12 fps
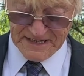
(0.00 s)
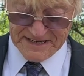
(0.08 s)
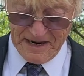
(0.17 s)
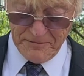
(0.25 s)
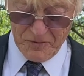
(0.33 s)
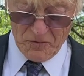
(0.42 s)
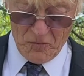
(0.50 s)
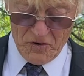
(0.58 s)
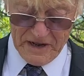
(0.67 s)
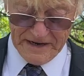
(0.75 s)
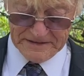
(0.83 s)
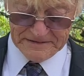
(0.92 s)
Number
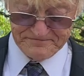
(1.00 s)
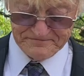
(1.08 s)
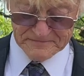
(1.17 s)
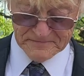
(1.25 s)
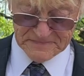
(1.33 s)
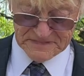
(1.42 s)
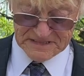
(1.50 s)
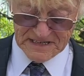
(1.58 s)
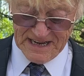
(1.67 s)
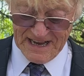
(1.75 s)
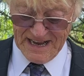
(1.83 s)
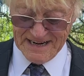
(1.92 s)
one,
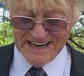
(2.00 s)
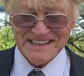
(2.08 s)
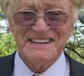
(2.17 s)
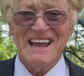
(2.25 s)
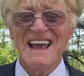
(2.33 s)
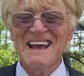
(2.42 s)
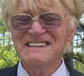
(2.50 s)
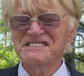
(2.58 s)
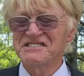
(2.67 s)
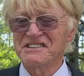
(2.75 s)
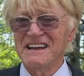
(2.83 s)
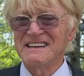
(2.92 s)
an
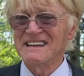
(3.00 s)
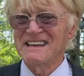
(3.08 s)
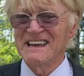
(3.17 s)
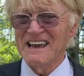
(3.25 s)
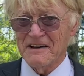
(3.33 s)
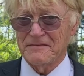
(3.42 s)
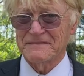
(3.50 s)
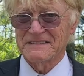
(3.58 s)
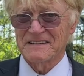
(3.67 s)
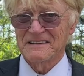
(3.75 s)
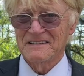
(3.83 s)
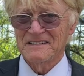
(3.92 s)
attention
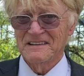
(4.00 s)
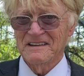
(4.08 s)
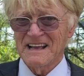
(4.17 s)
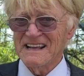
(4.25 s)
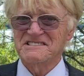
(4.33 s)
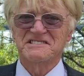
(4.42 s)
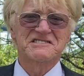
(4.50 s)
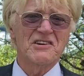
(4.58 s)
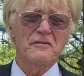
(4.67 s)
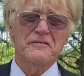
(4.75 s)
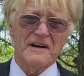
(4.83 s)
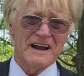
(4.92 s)
gift is
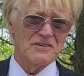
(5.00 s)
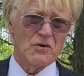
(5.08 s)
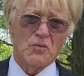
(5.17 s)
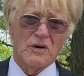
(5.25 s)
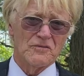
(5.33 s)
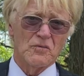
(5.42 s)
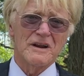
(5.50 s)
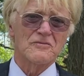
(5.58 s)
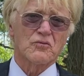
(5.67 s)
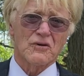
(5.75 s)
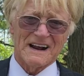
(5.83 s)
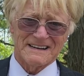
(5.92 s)
so vital when we
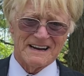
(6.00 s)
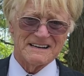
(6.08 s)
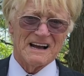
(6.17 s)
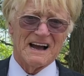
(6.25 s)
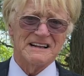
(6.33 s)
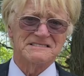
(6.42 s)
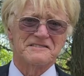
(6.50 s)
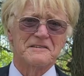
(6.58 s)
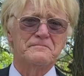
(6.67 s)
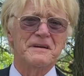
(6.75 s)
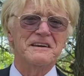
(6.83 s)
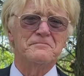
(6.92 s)
recognize the
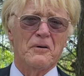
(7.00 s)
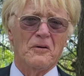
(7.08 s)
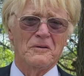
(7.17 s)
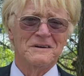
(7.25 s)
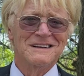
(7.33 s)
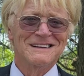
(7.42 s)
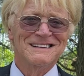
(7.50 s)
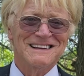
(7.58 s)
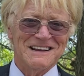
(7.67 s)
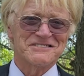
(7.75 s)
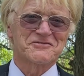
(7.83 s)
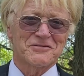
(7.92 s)
people
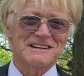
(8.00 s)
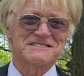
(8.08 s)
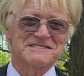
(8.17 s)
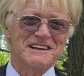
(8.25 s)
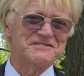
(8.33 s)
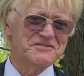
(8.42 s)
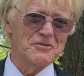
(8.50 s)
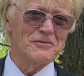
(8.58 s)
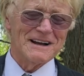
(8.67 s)
entrusted to